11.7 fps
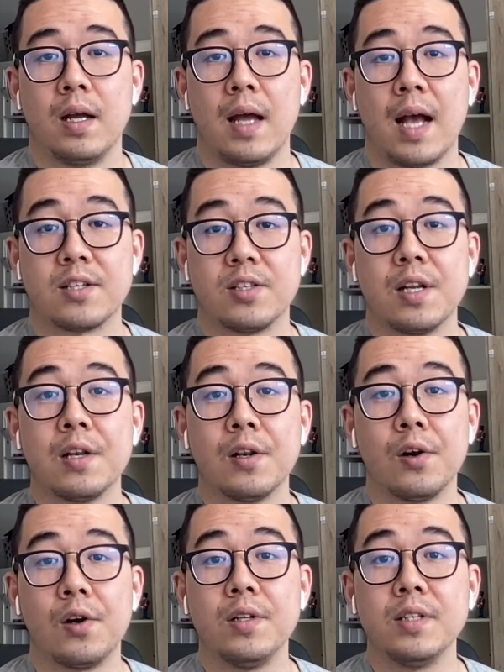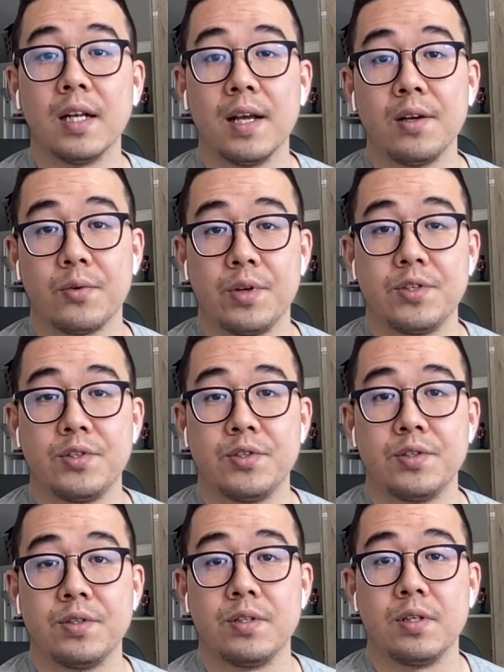actually learn the language
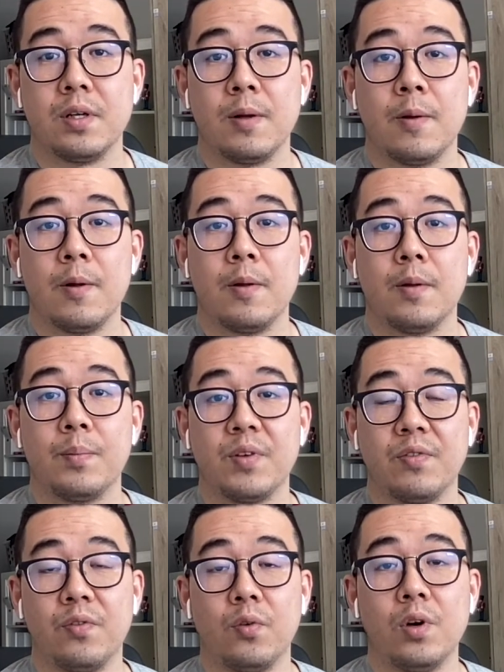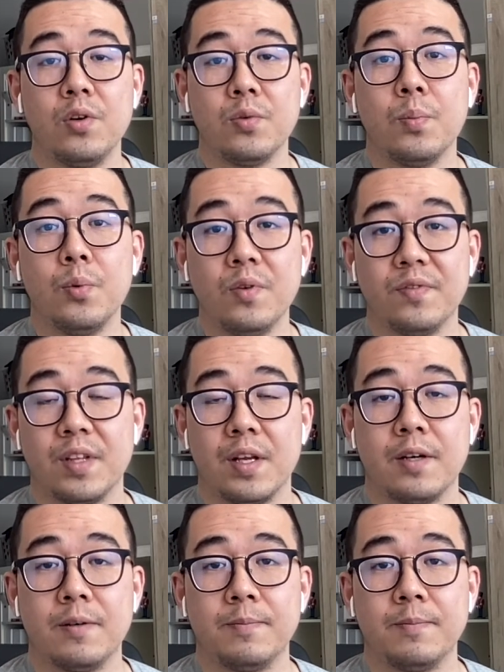before you move there.